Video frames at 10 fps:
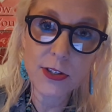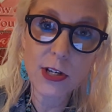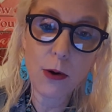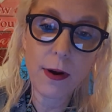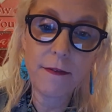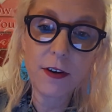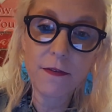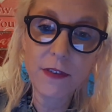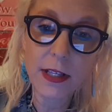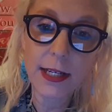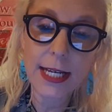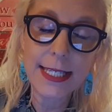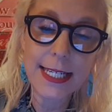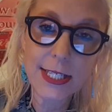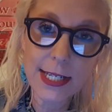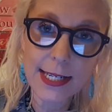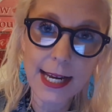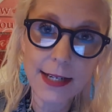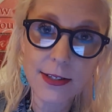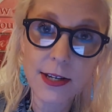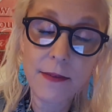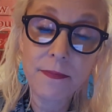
So if you're feeling a disconnect,